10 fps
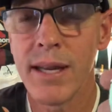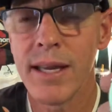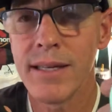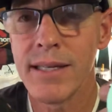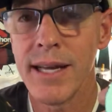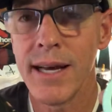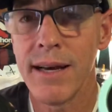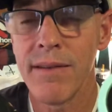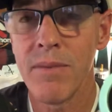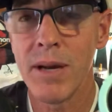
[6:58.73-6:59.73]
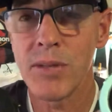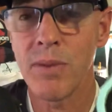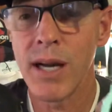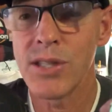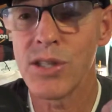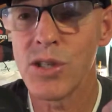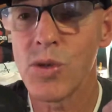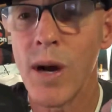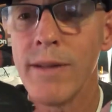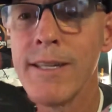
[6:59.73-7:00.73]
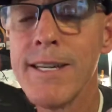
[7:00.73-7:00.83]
to get the best prices as well.